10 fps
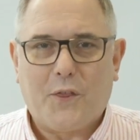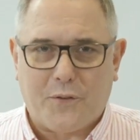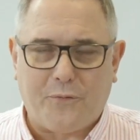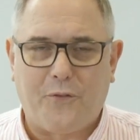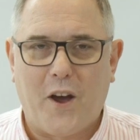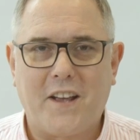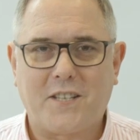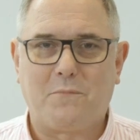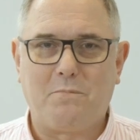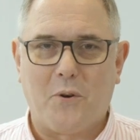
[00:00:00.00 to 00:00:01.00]
The
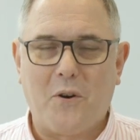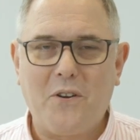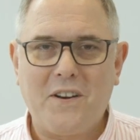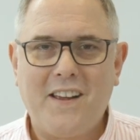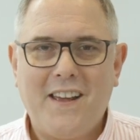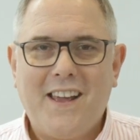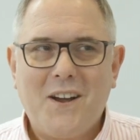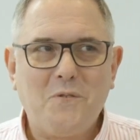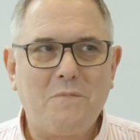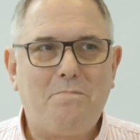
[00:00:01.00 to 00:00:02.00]
firstborn
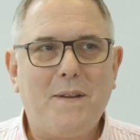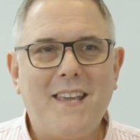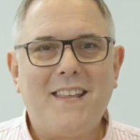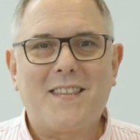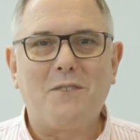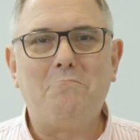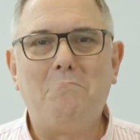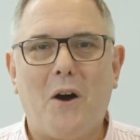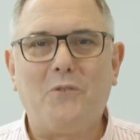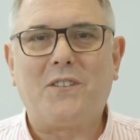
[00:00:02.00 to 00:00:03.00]
would be the
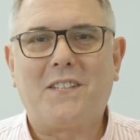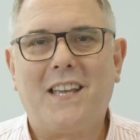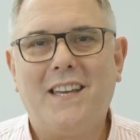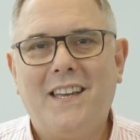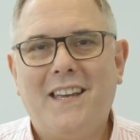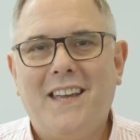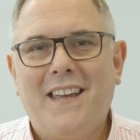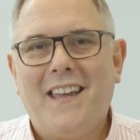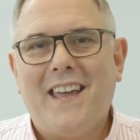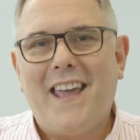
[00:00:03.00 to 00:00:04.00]
most
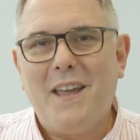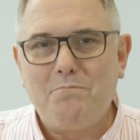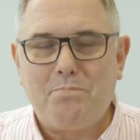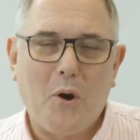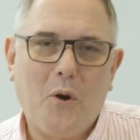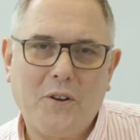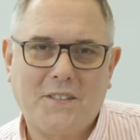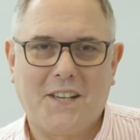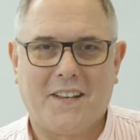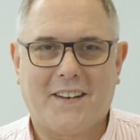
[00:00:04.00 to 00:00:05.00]

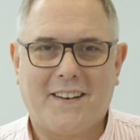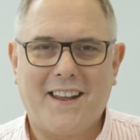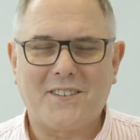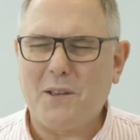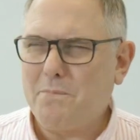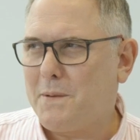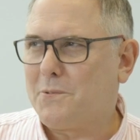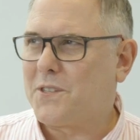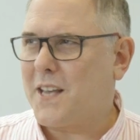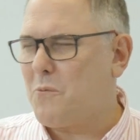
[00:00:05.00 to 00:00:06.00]
important. Now some
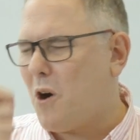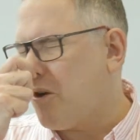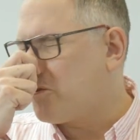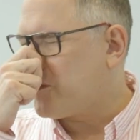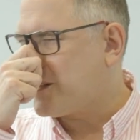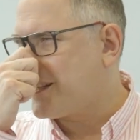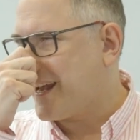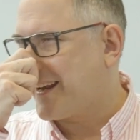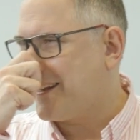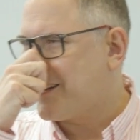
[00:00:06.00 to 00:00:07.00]
people say, well, hold on a
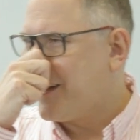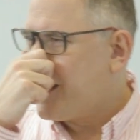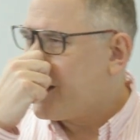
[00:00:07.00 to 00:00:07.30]
second.